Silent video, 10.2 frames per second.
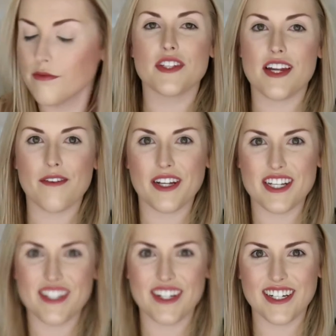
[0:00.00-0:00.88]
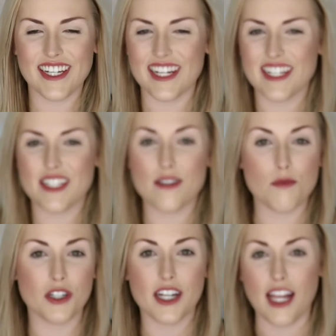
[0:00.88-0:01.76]
So now we're going to start getting to the
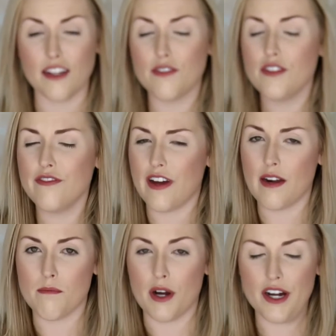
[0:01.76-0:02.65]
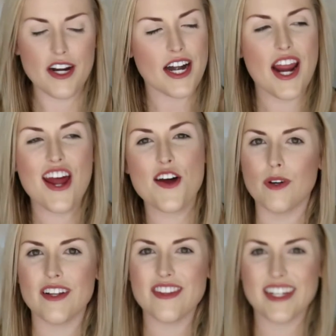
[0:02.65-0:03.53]
more colorful fun part.
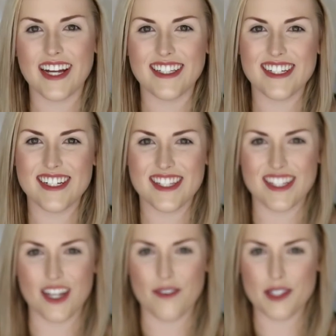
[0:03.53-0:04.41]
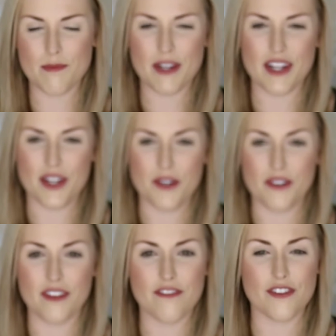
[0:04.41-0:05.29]
One of the colors that's always been
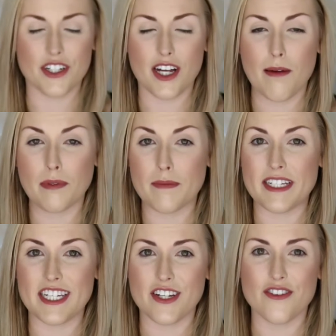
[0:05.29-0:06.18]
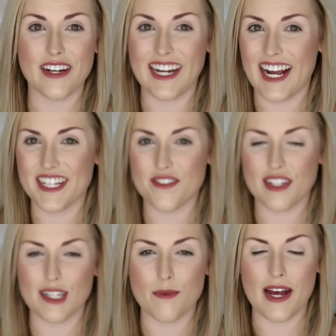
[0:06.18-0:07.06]
known for complementing green eyes
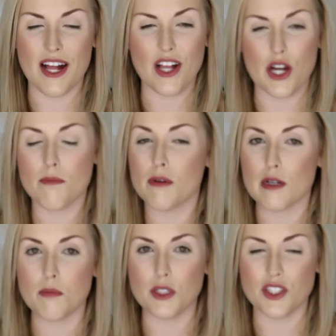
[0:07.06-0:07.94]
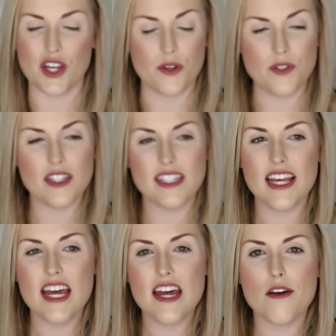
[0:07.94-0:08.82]
really well are purple tones.
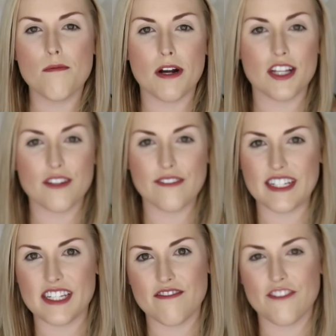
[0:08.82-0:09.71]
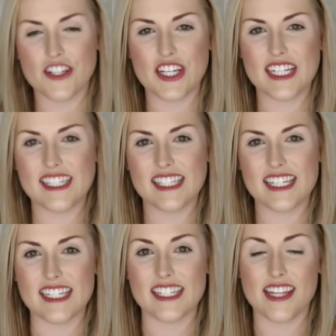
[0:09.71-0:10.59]
Part of the reason for this
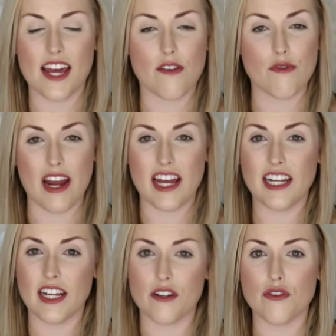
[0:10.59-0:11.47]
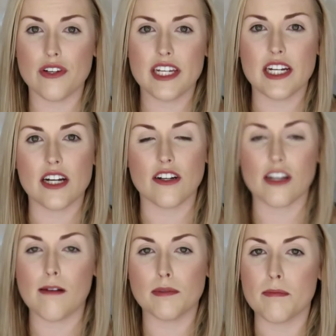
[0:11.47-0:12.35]
is that red and green are
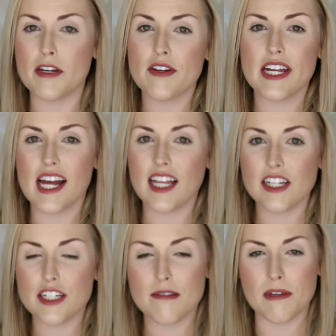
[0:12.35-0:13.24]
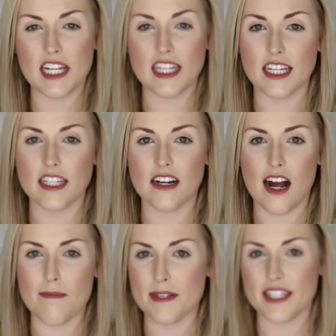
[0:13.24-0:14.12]
complementary colors, meaning that they're
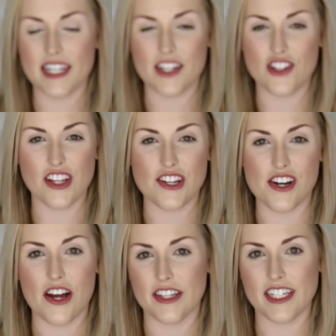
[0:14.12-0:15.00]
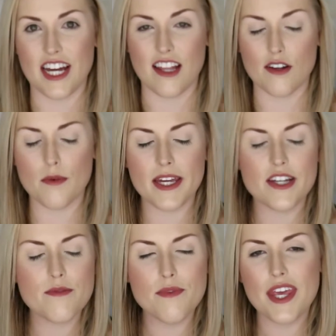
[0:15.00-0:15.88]
opposite each other on the color
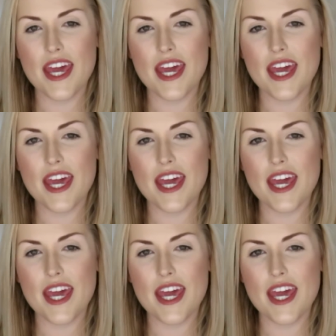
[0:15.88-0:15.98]
wheel.